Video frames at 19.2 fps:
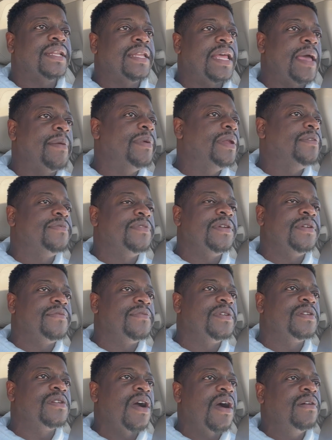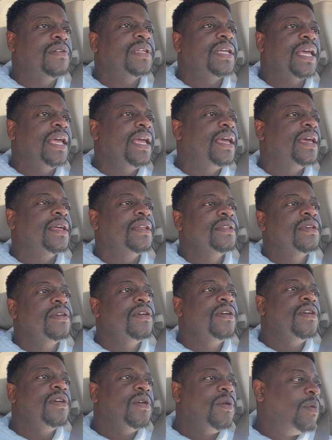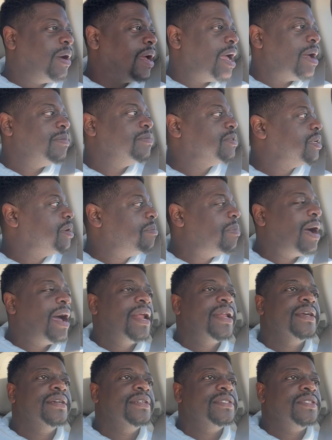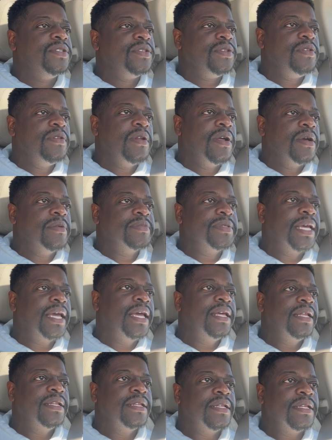Damn it, if you caught the head, what happened to the body? You know what I'm saying?